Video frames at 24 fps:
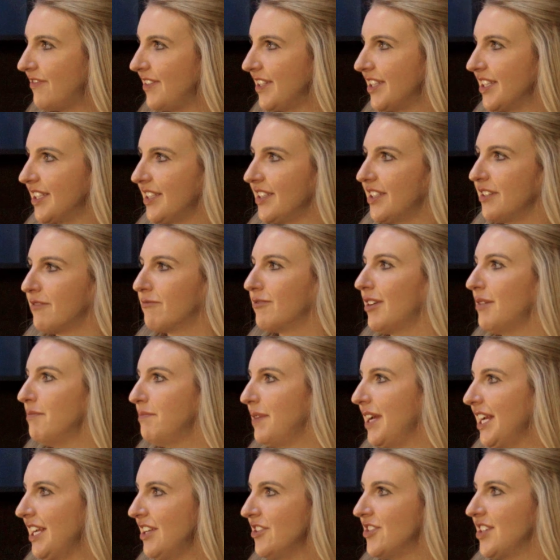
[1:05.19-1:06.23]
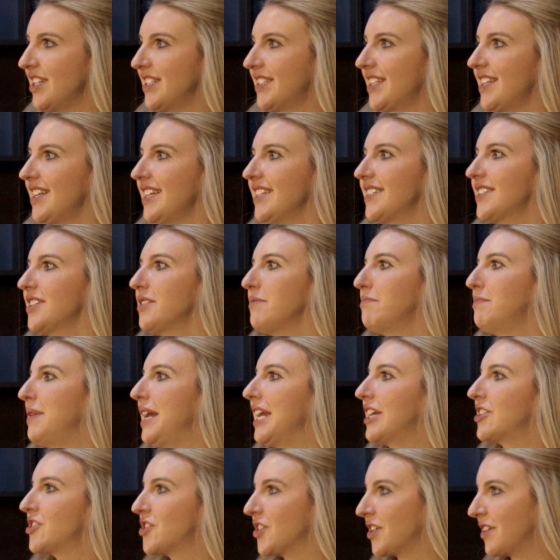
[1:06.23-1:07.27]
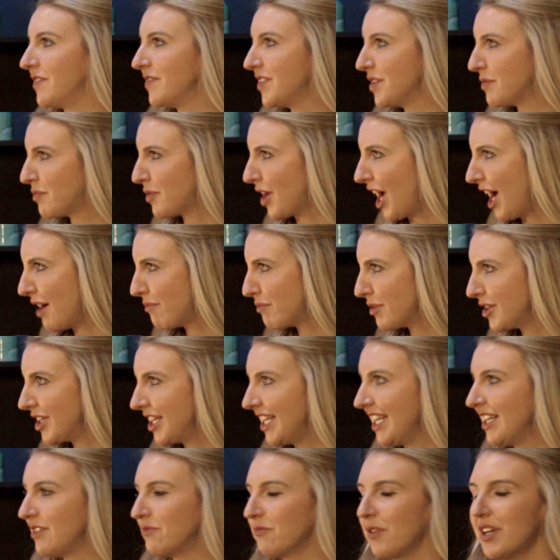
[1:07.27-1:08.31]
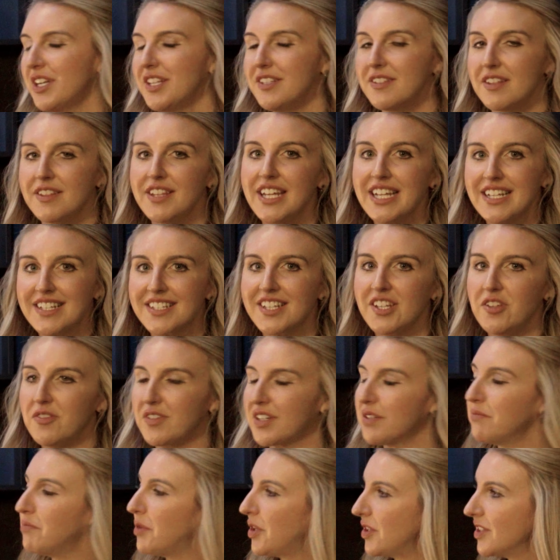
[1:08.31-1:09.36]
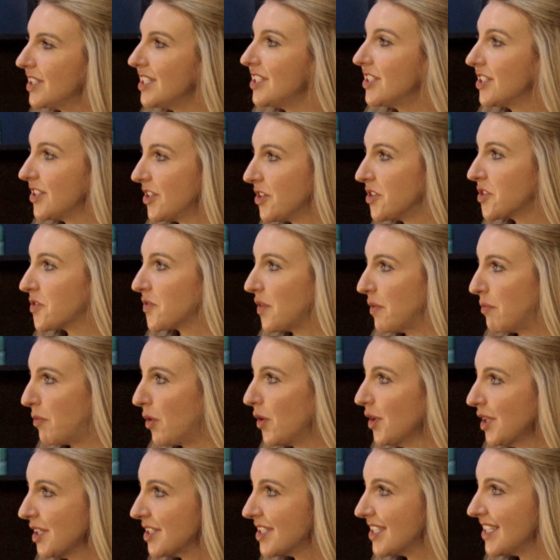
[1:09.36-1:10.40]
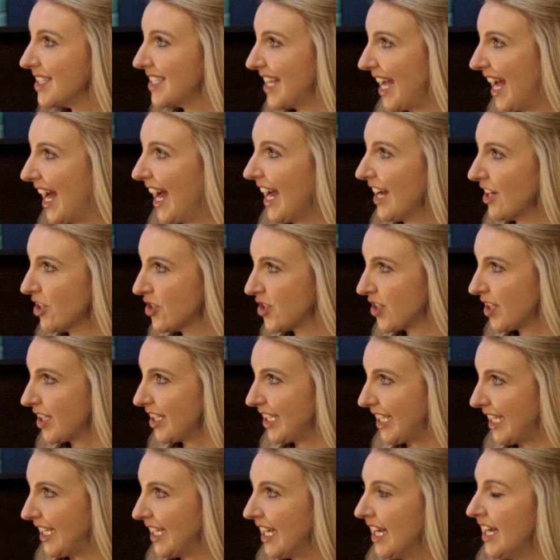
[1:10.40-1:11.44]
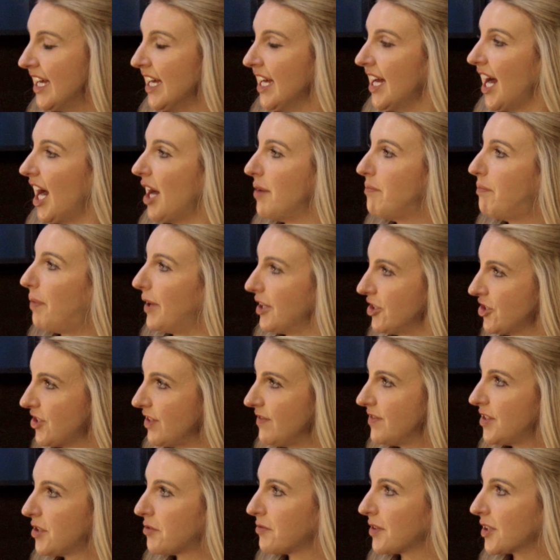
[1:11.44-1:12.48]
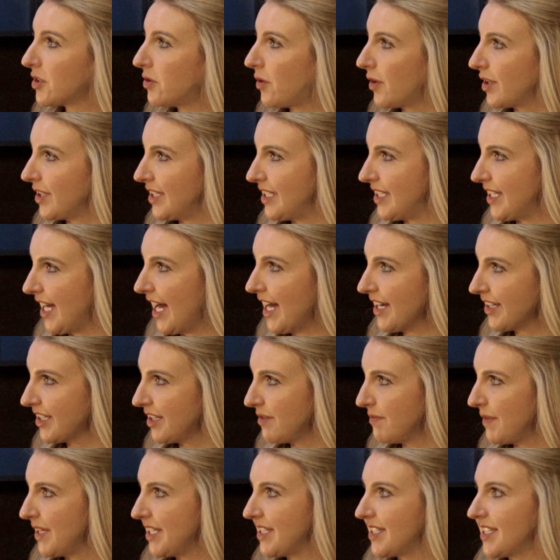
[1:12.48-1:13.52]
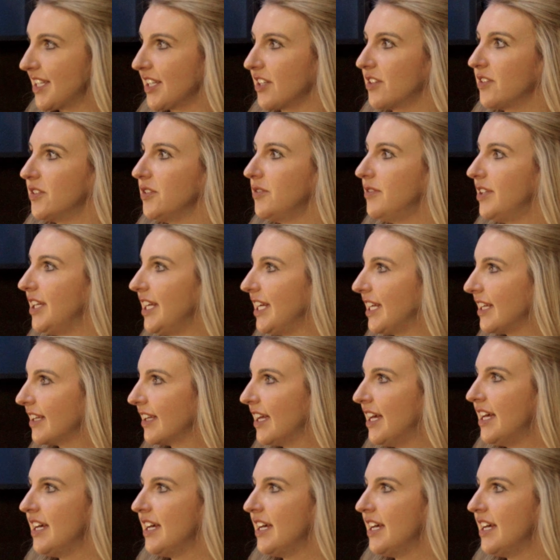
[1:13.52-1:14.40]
and the front page has a nice little picture of the property. And one of the things that you can pull into those reports is actually a bunch of the recorded documents, including